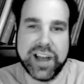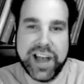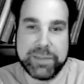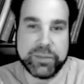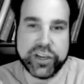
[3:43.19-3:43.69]

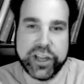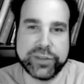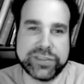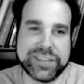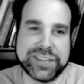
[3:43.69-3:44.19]
I'm your
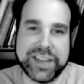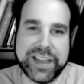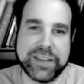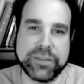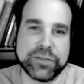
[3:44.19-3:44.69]
host,
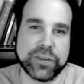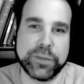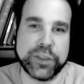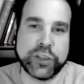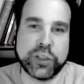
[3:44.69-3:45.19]
Dave, from
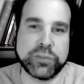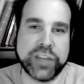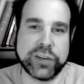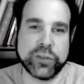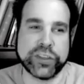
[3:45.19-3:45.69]
the YouTube
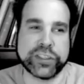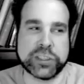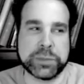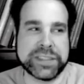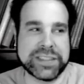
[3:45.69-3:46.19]
channel The
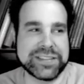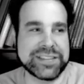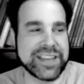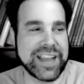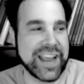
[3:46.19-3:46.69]

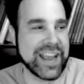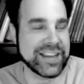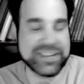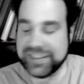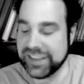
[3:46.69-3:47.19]
Distributist, and